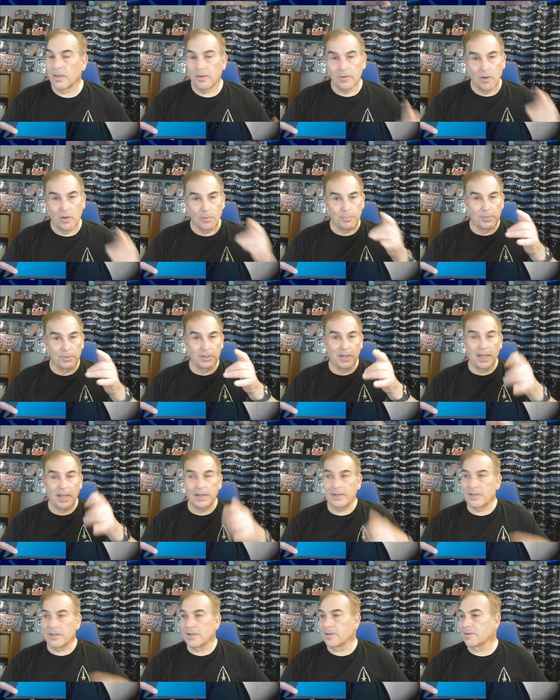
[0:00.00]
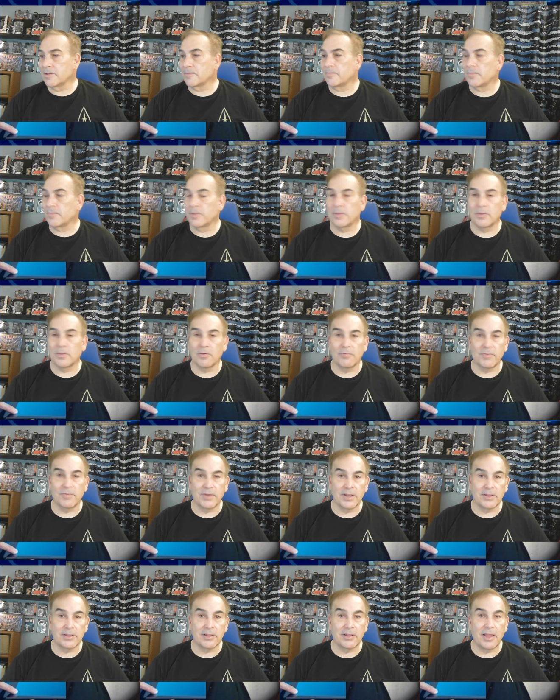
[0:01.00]
Hope you like this. Don't
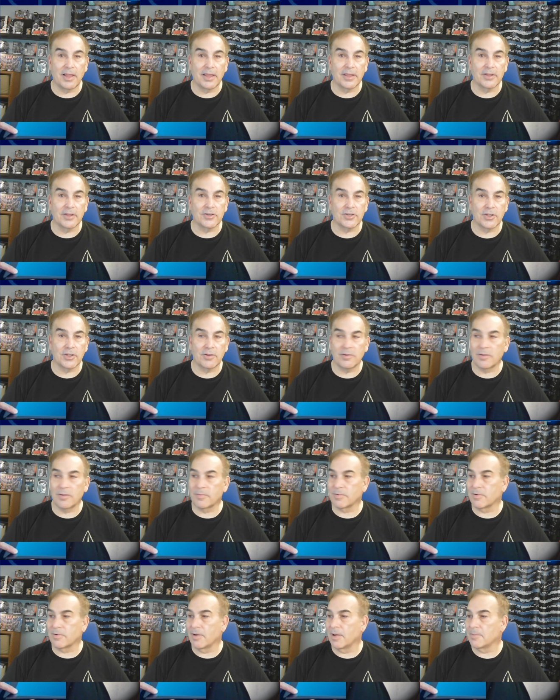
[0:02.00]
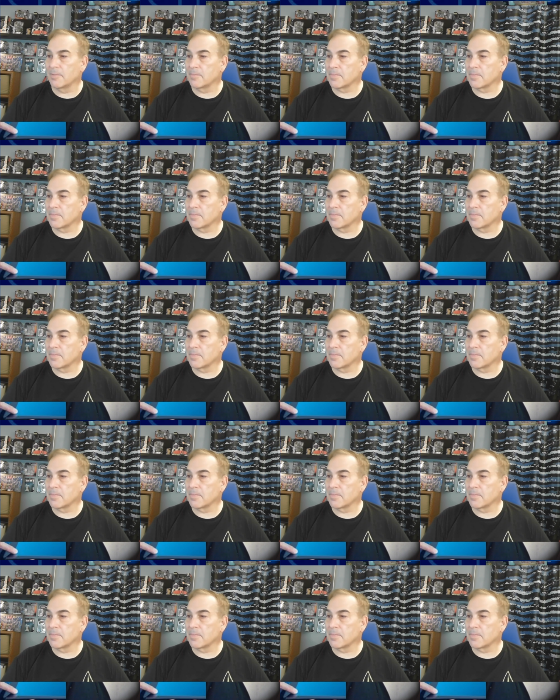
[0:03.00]
forget to like and share and subscribe.